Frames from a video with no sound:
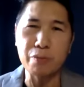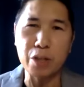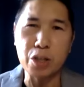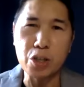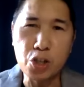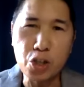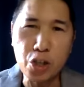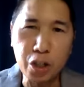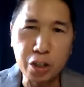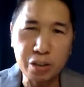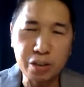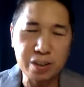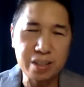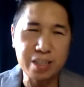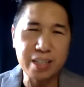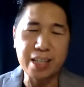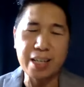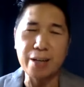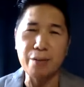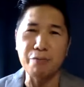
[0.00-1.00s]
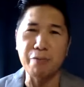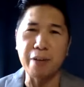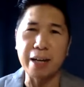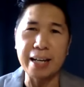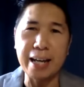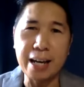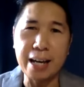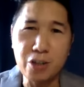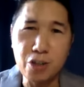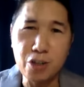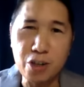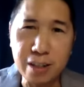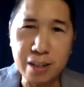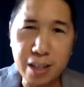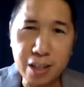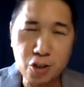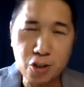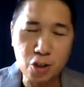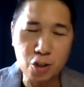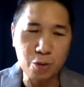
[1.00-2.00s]
uncertainty, financial
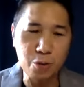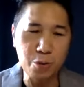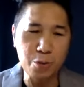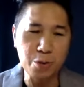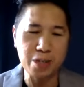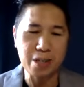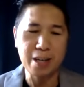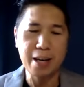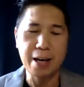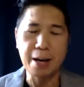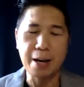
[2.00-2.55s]
issues,